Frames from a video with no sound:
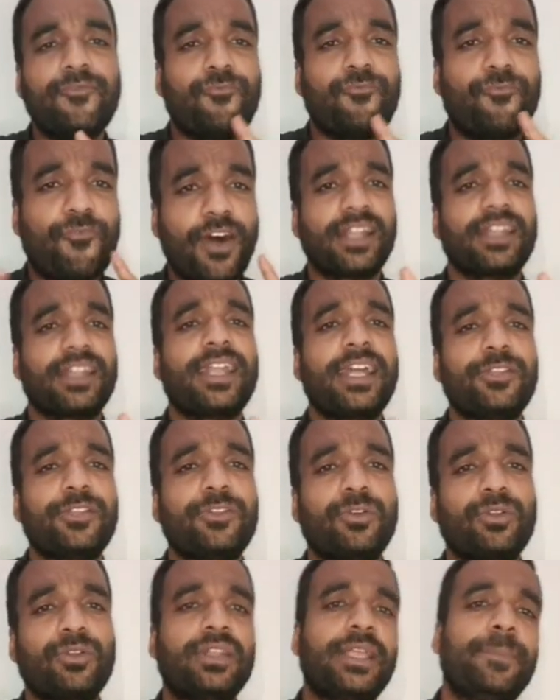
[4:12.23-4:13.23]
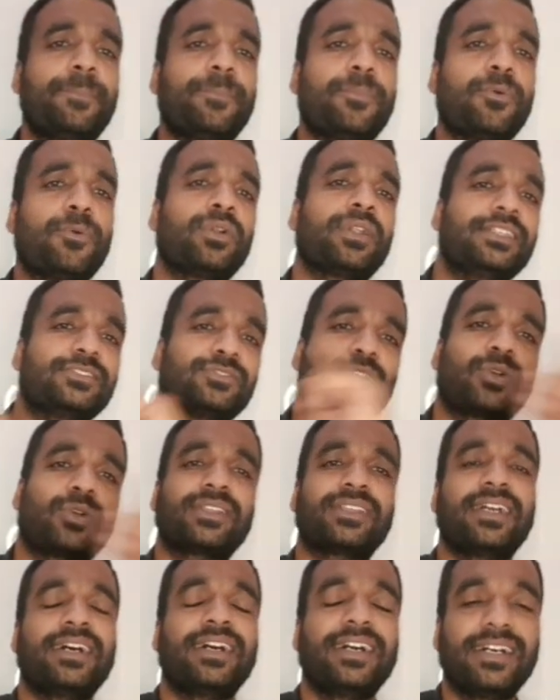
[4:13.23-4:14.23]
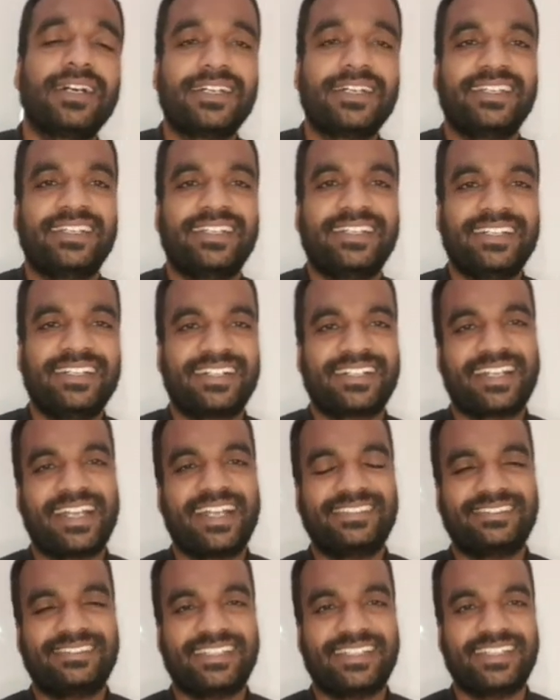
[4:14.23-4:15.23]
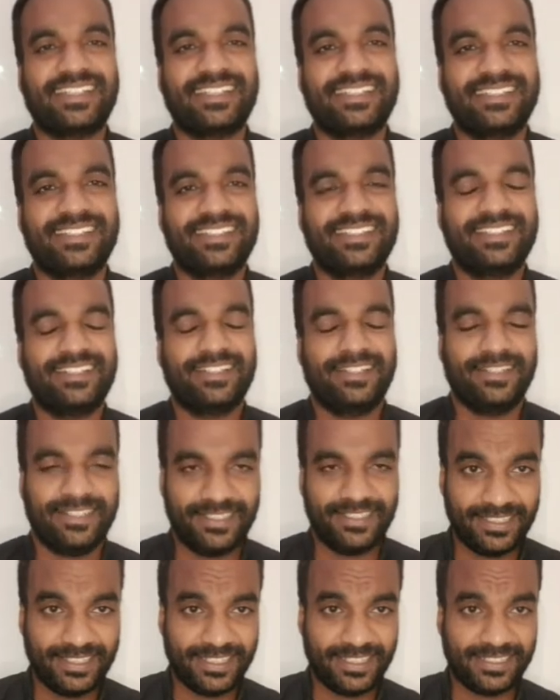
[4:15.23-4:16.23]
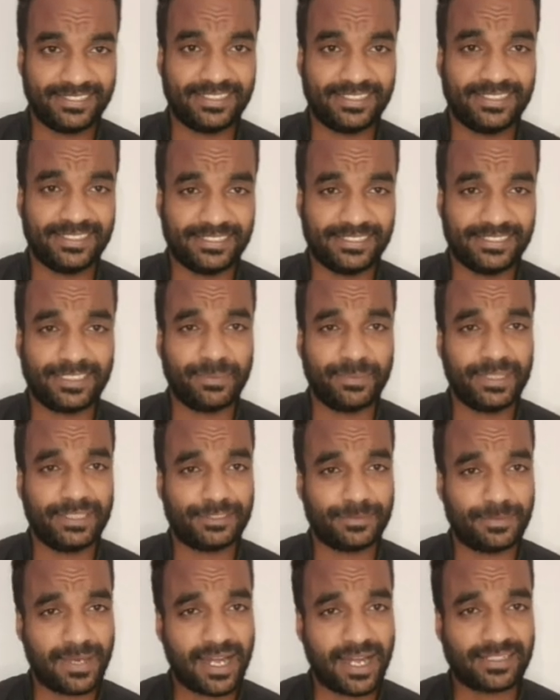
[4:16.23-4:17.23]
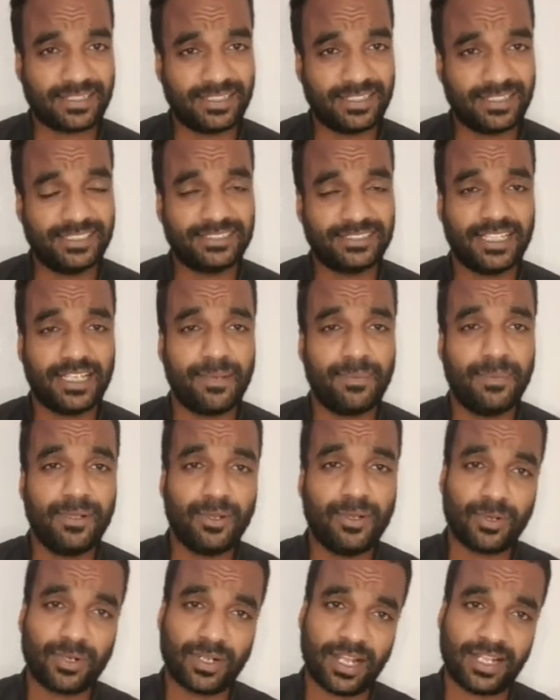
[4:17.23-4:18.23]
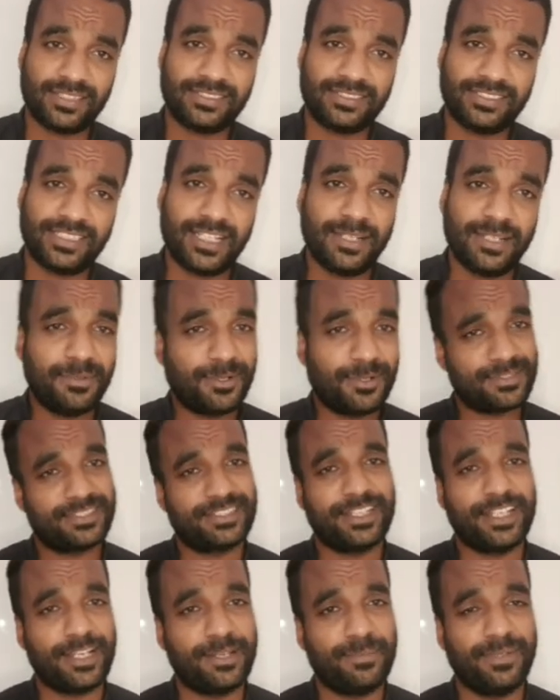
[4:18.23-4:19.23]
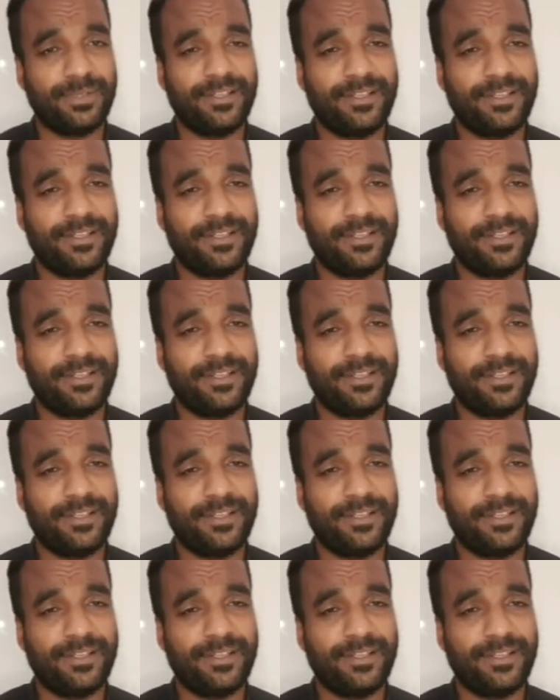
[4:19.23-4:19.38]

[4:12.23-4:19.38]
one and only pole is on the right side. Is the system is marginally stable or unstable or stable?